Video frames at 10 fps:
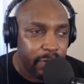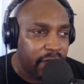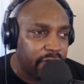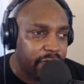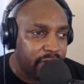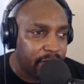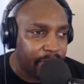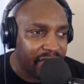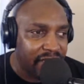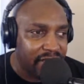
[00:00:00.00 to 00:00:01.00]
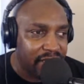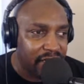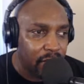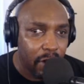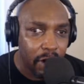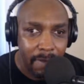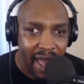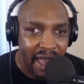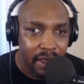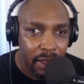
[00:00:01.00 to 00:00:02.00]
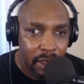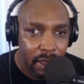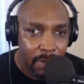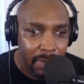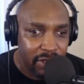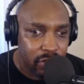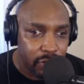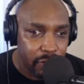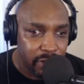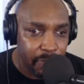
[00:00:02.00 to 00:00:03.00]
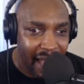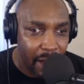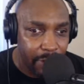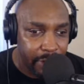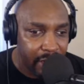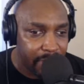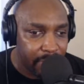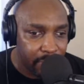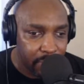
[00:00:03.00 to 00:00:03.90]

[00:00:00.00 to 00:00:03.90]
whether if it's a PC or a Mac, make sure it's powered up.